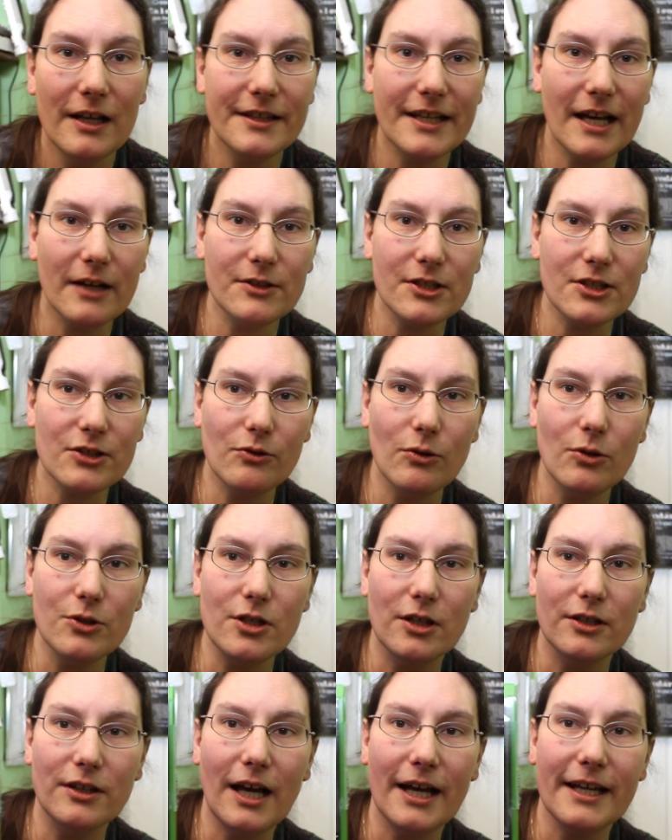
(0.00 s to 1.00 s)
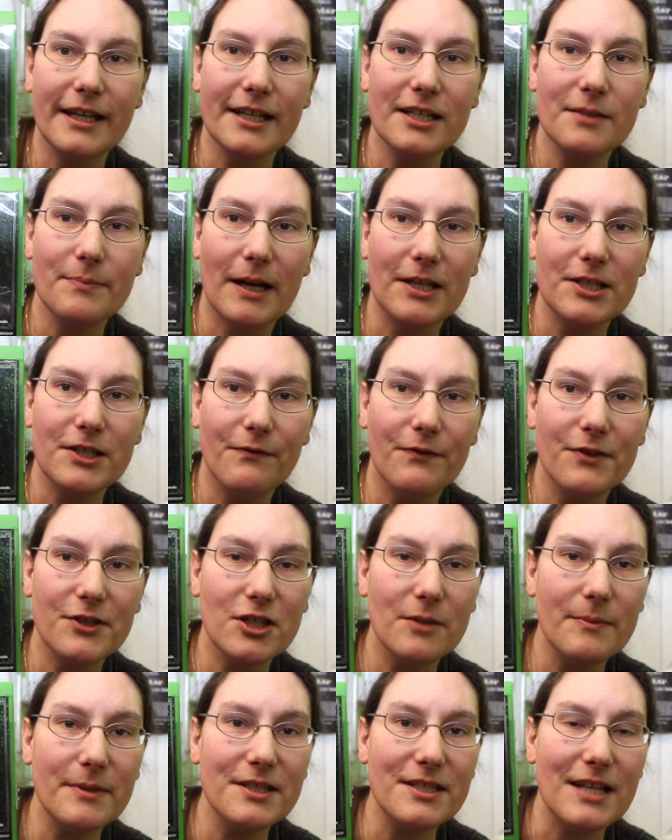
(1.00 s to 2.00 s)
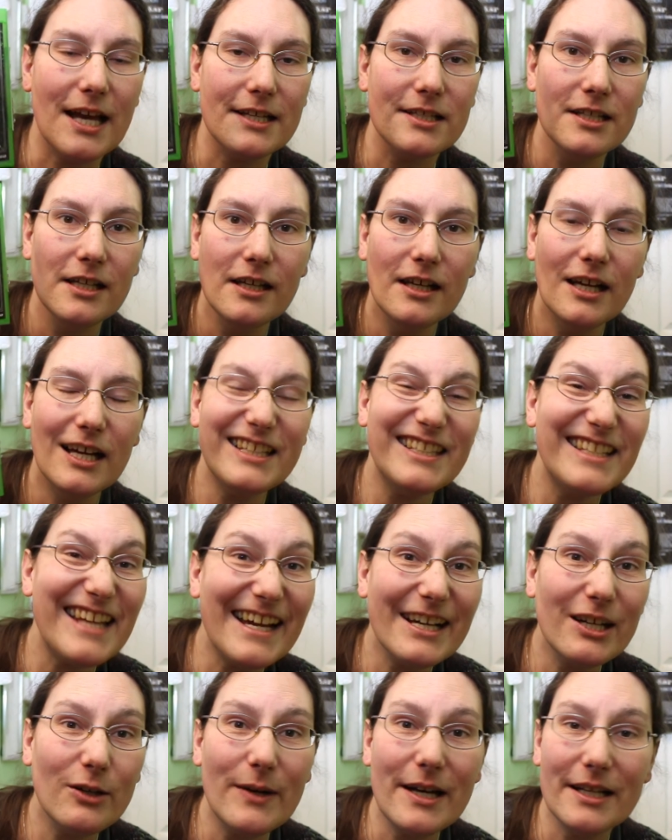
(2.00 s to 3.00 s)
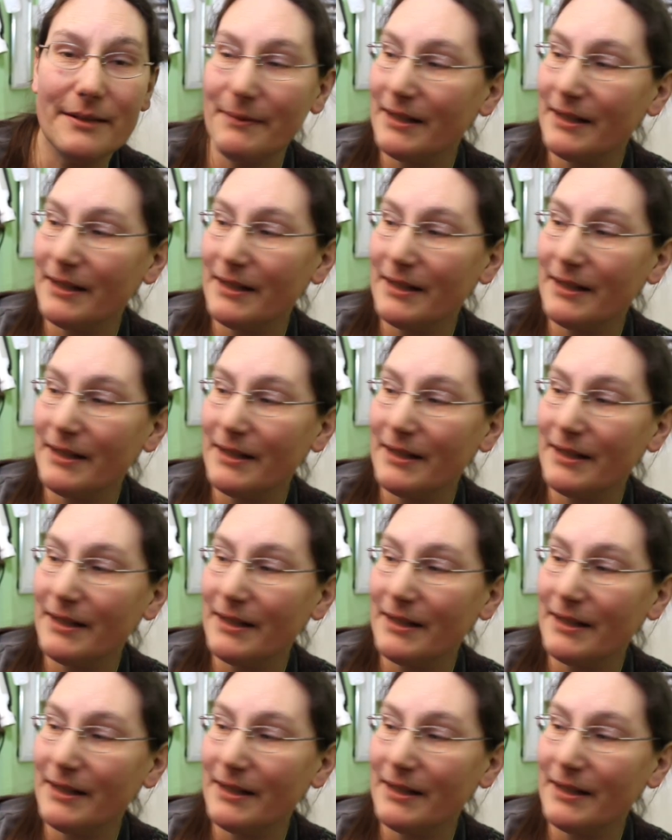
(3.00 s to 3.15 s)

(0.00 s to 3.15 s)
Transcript: Elder Scrolls Online expansion for Somerset at 10 quid.